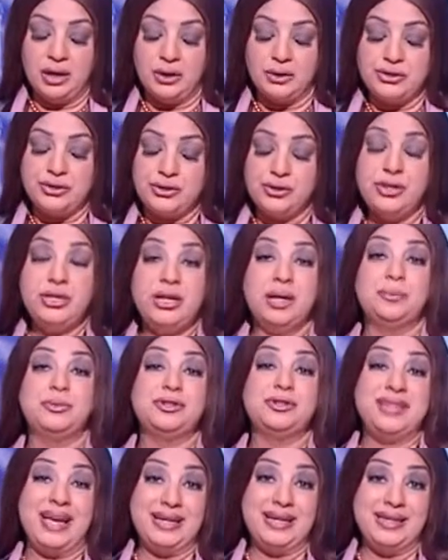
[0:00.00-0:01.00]
concerning
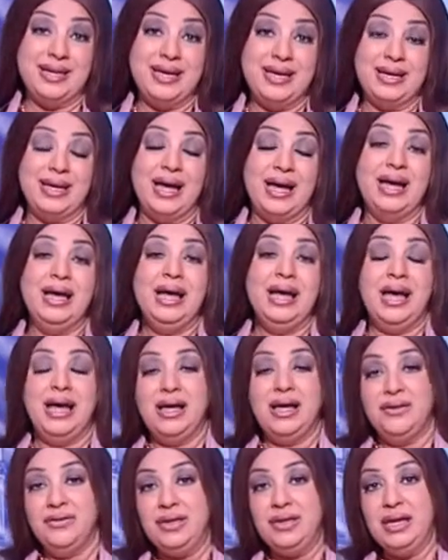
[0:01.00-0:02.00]
protecting
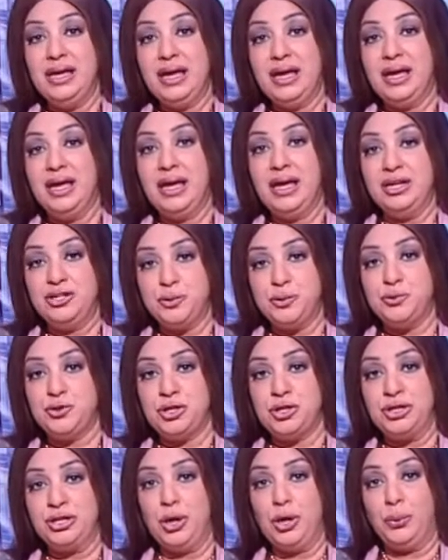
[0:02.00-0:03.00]
the
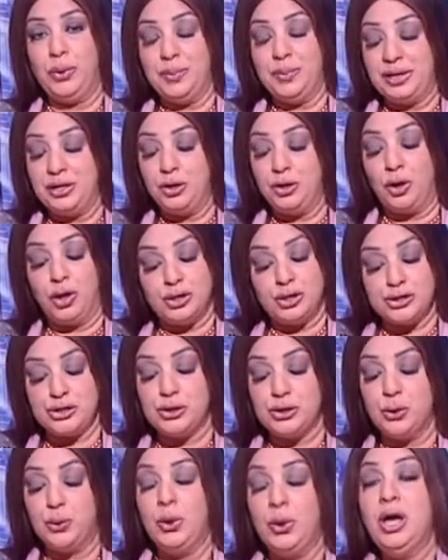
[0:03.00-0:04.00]
Egyptian women
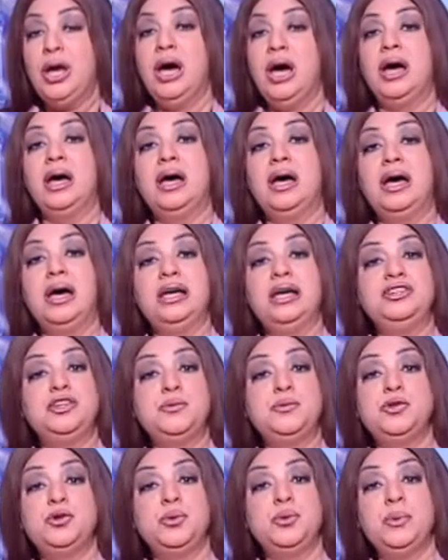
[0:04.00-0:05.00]
also, uh,
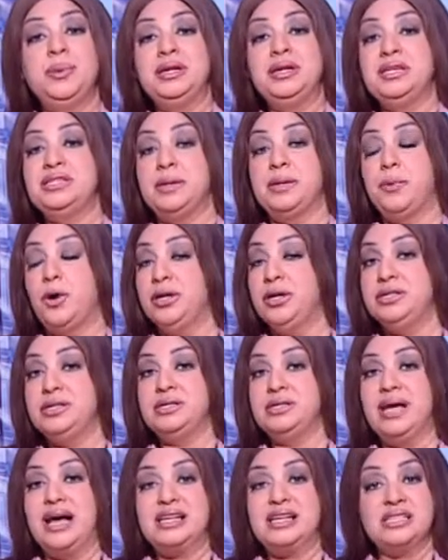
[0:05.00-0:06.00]
Egyptian women is
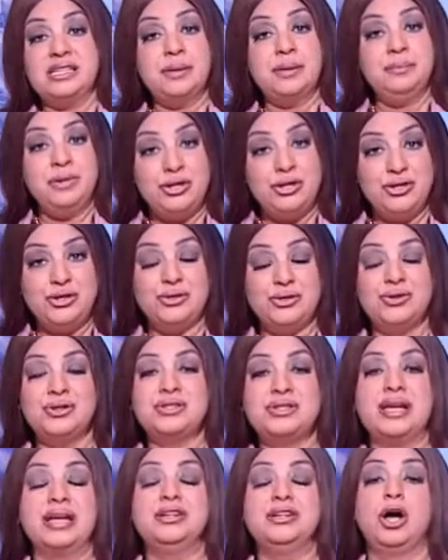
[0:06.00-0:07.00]
appointed as
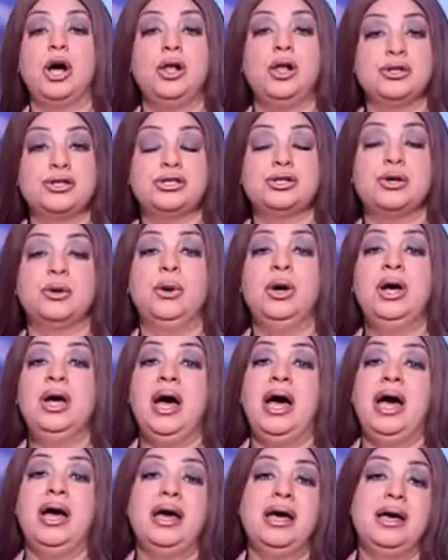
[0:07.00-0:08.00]
ministers and also um,
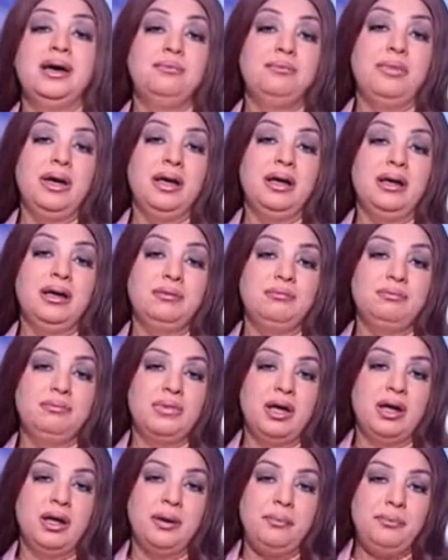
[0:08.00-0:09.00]

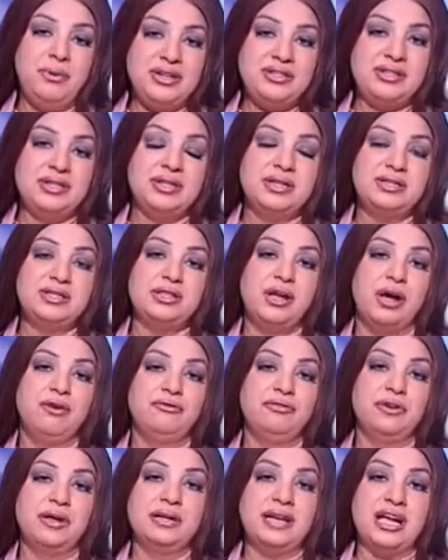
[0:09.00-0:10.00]
um, uh, presidents
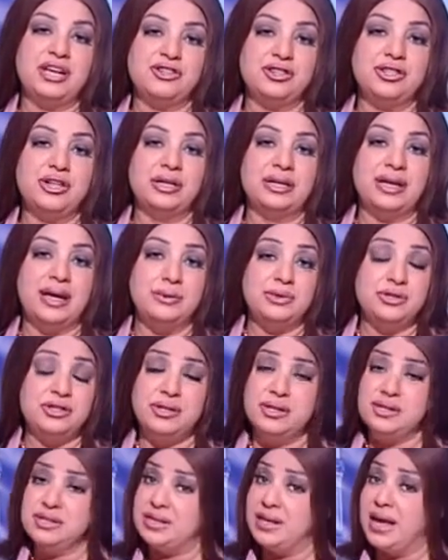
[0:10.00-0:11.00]
of uh, national
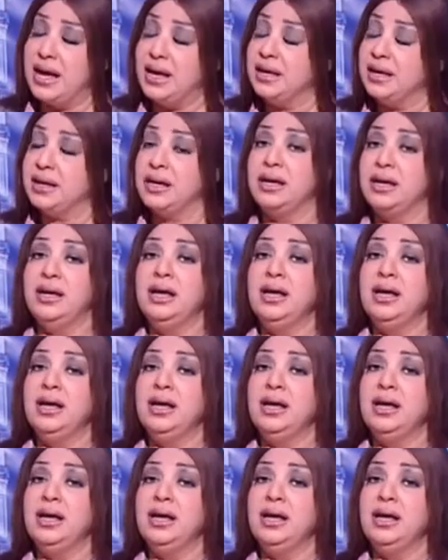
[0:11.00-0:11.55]
councils like